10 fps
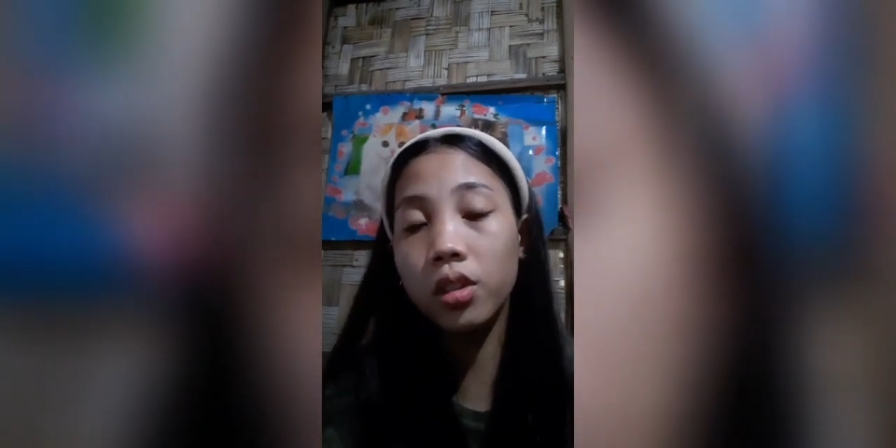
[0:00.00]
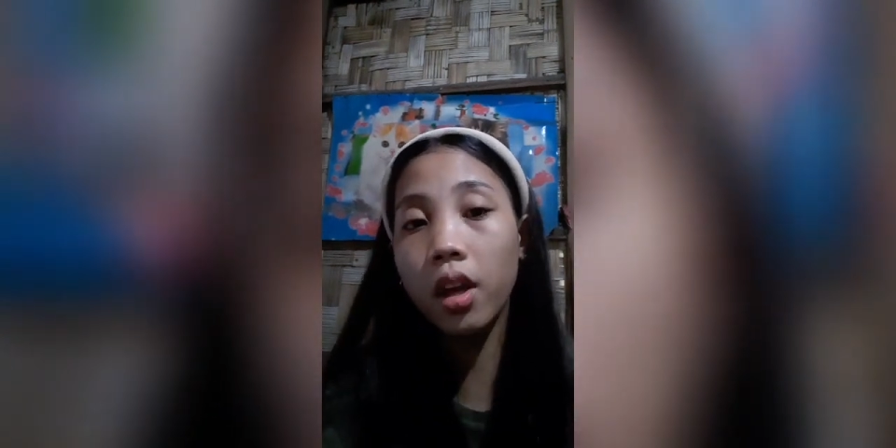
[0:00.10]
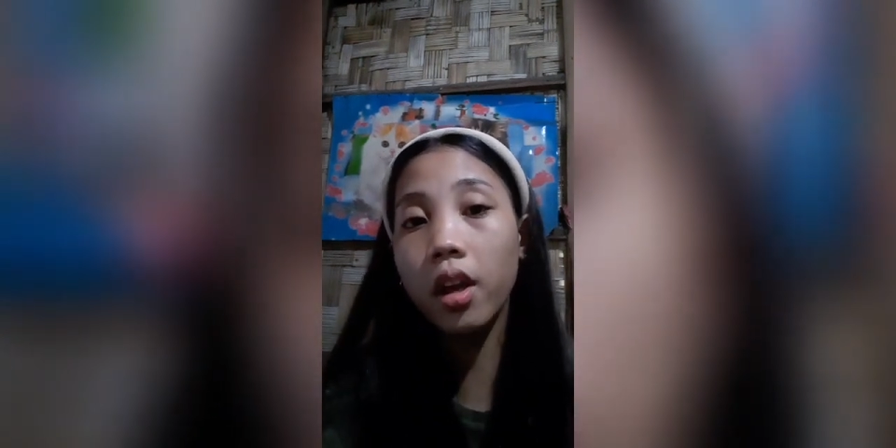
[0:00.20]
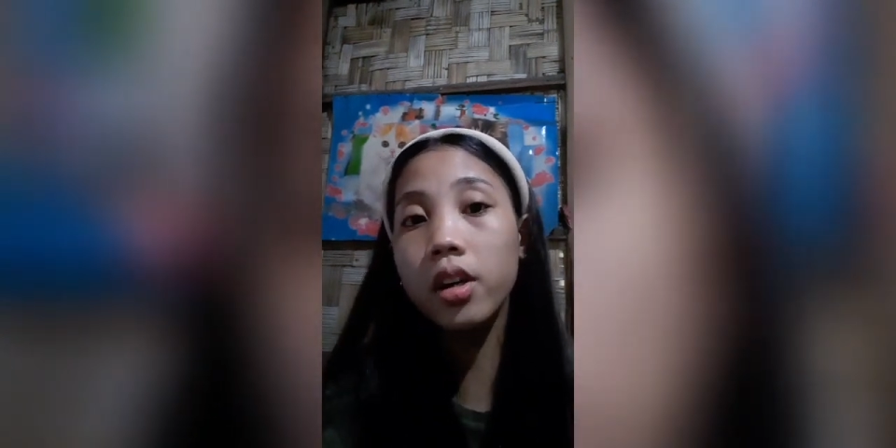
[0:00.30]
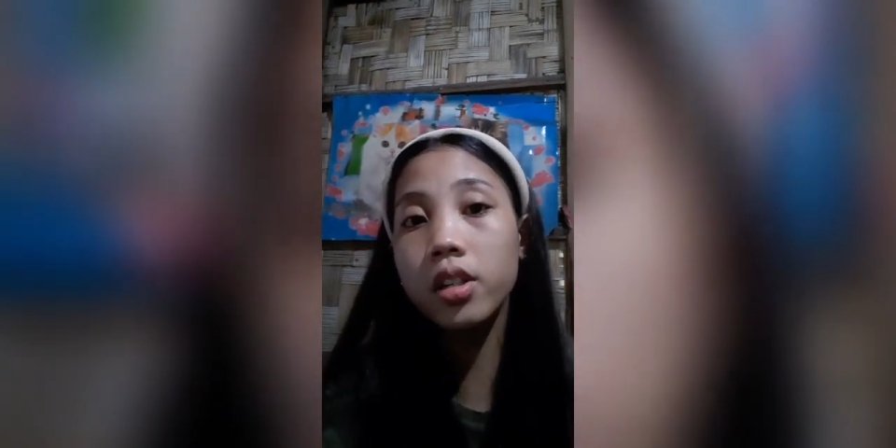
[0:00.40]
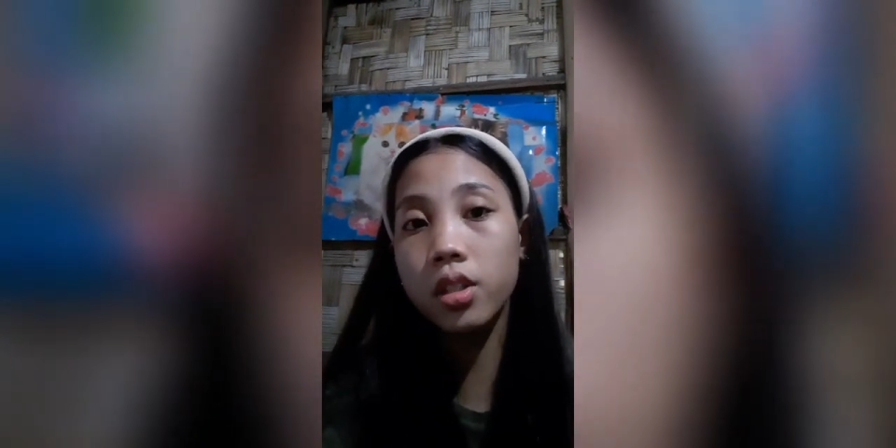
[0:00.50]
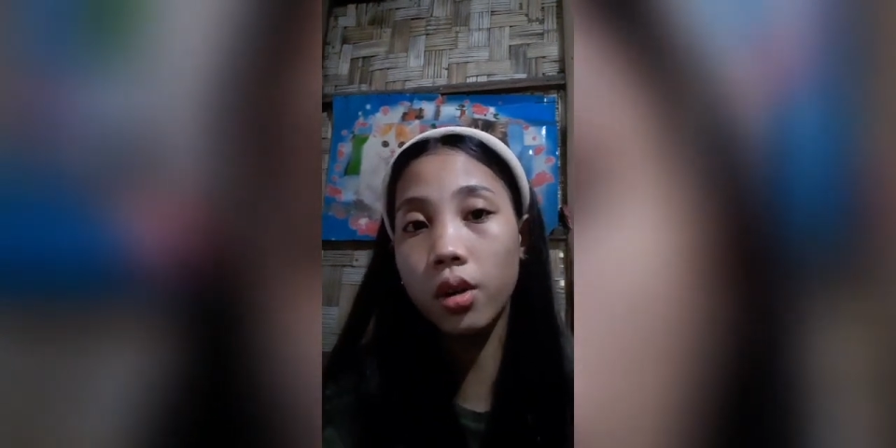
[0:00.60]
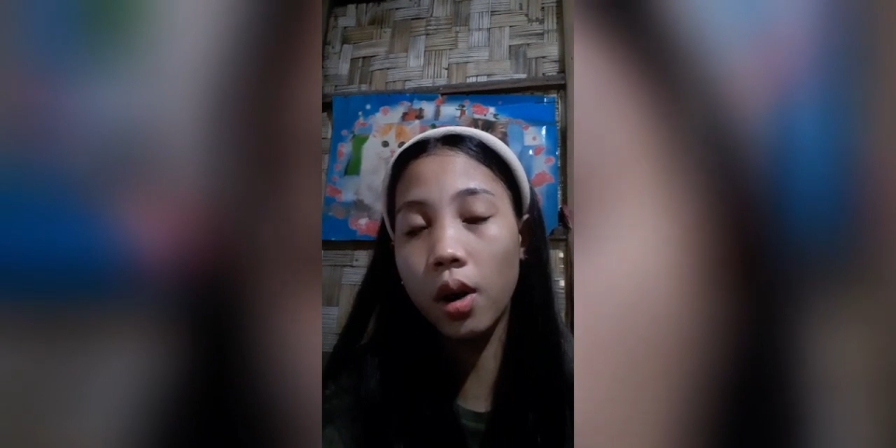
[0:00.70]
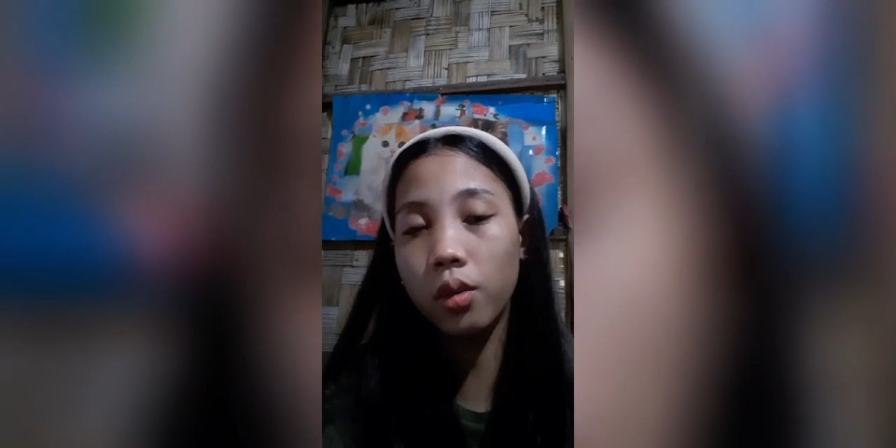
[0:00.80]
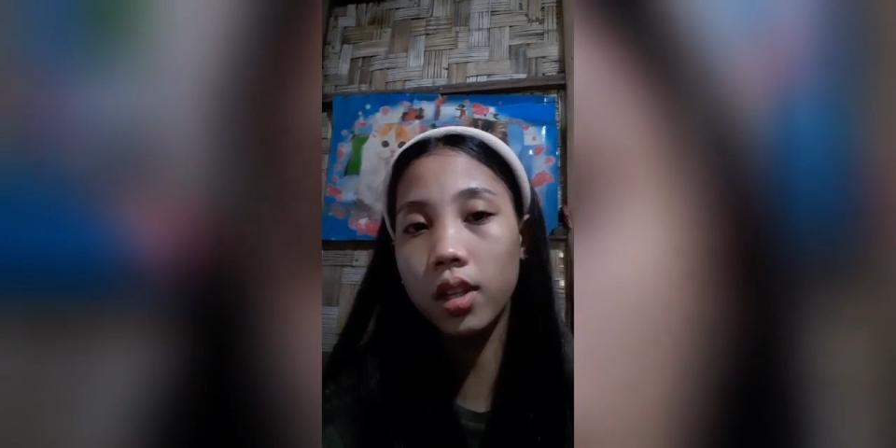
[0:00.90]
their
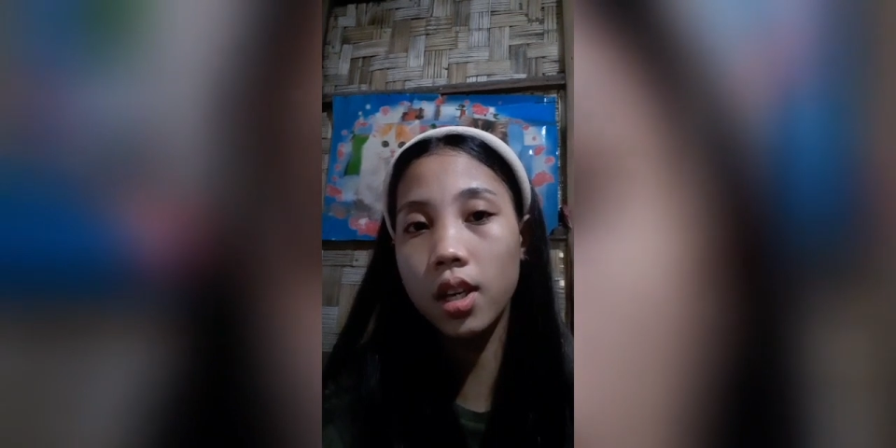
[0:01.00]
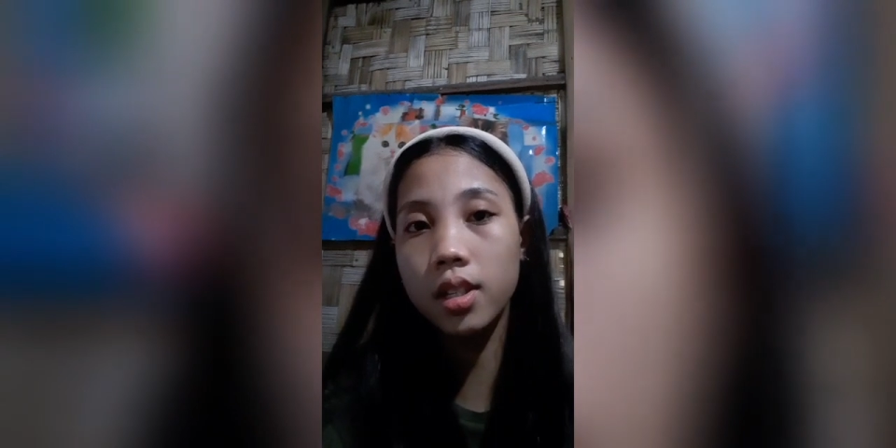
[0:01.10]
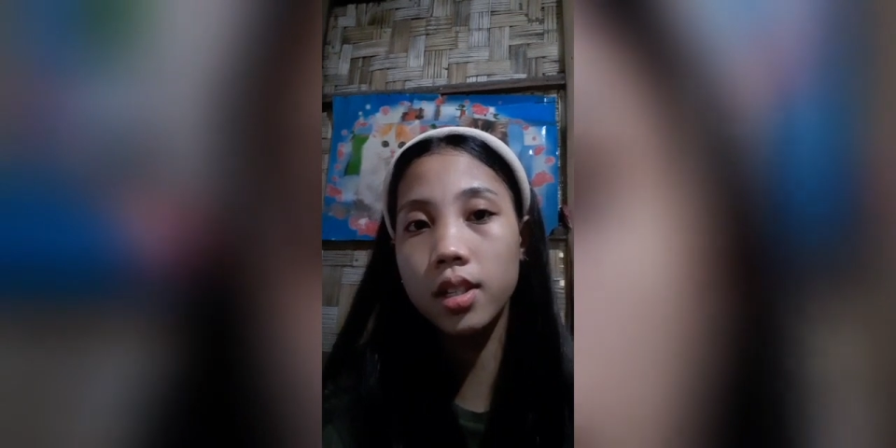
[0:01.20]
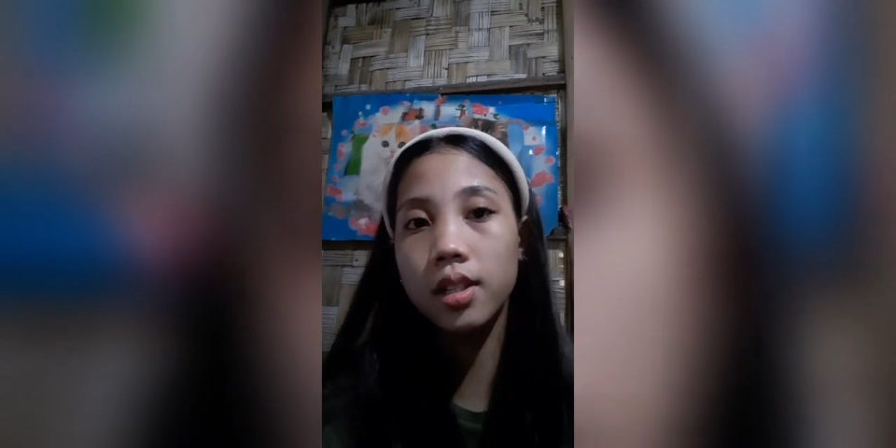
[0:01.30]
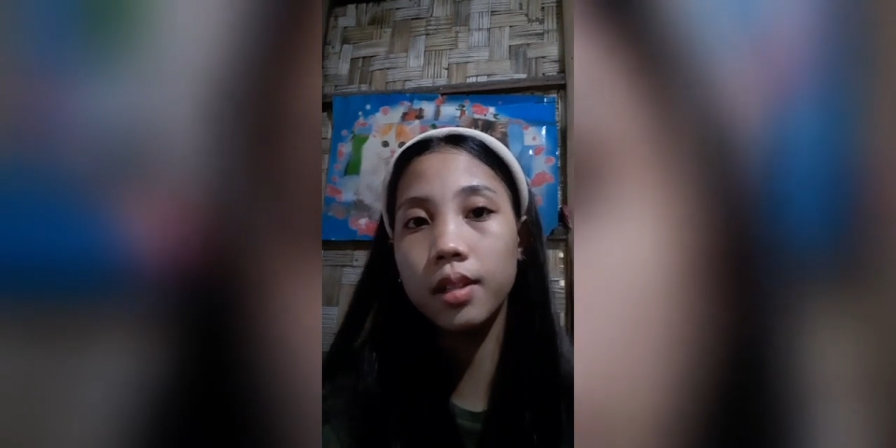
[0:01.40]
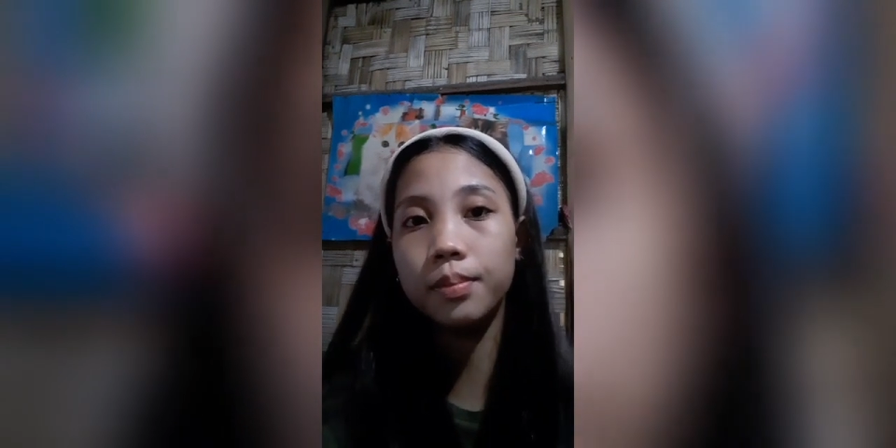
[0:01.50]
surroundings.